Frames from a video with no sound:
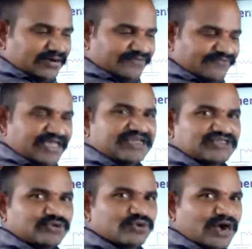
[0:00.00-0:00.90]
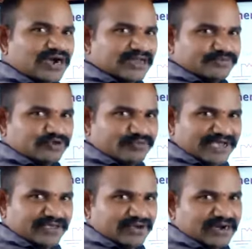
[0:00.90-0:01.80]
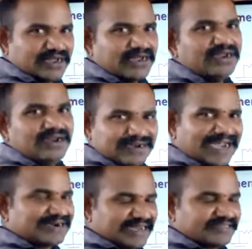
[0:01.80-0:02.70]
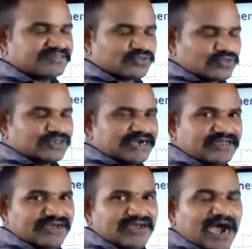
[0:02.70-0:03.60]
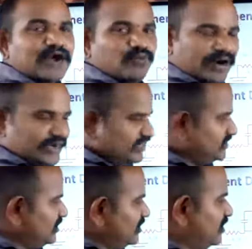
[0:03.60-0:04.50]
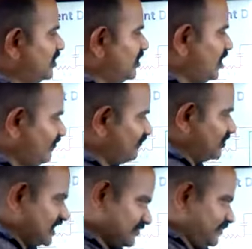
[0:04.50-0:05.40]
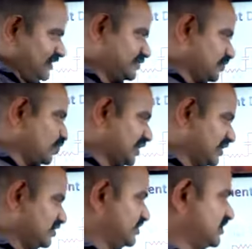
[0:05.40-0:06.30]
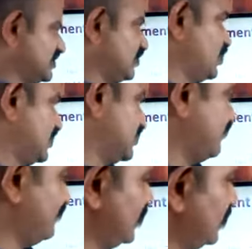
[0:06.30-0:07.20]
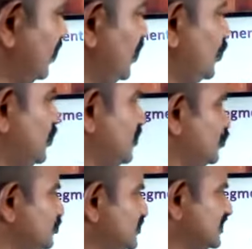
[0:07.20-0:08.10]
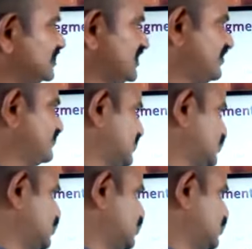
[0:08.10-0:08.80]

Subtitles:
variation you can't observe by your naked eyes. So that is the advantage of displays. Okay, that is the advantage of using this kind of structure.